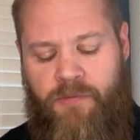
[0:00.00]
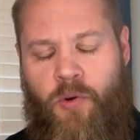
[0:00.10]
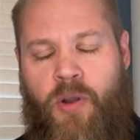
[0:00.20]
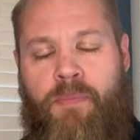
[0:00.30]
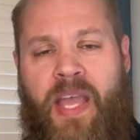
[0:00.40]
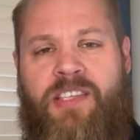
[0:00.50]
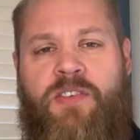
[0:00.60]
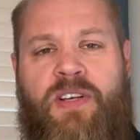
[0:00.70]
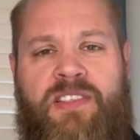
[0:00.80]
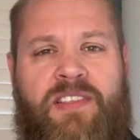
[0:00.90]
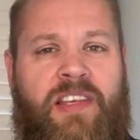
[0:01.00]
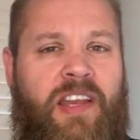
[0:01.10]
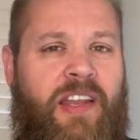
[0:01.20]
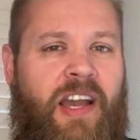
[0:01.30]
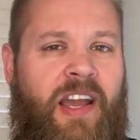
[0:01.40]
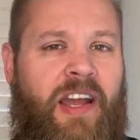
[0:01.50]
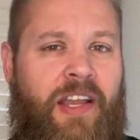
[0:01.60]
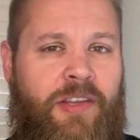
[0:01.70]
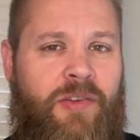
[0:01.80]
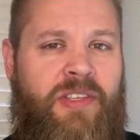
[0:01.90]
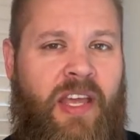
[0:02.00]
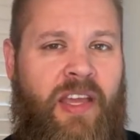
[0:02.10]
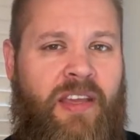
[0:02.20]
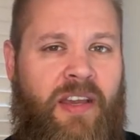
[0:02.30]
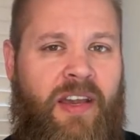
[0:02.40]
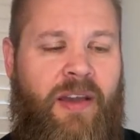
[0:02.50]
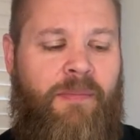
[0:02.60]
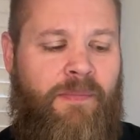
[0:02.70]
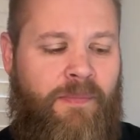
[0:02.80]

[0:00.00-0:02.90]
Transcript: for basal insulin at night, I do take uh,